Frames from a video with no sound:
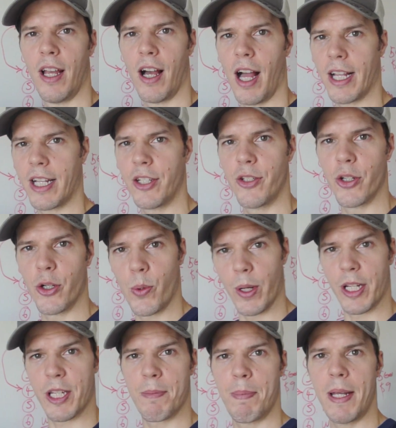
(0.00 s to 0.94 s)
I can do a
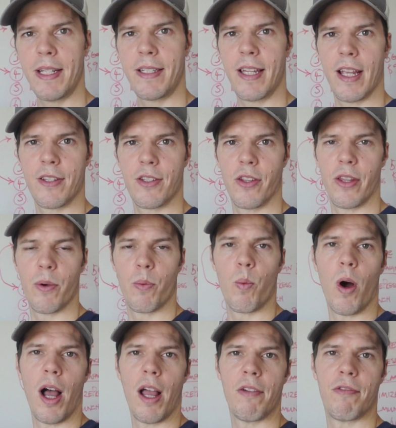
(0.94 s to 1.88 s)
quick speed test on their
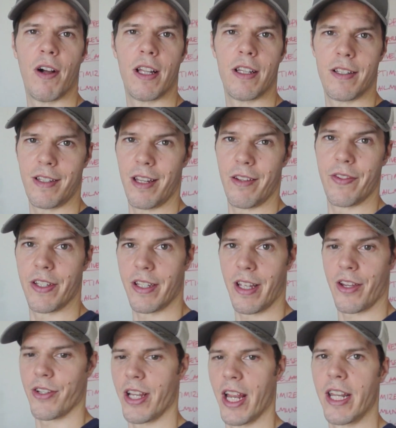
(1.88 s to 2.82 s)
Wi-Fi to see if it's
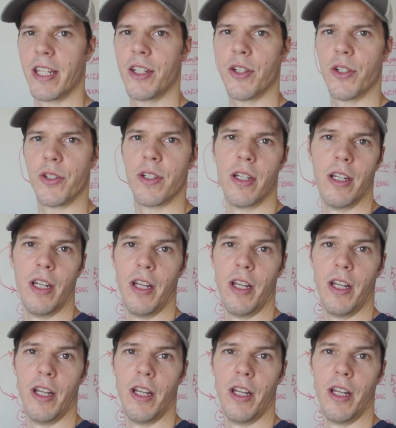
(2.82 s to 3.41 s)
actually any good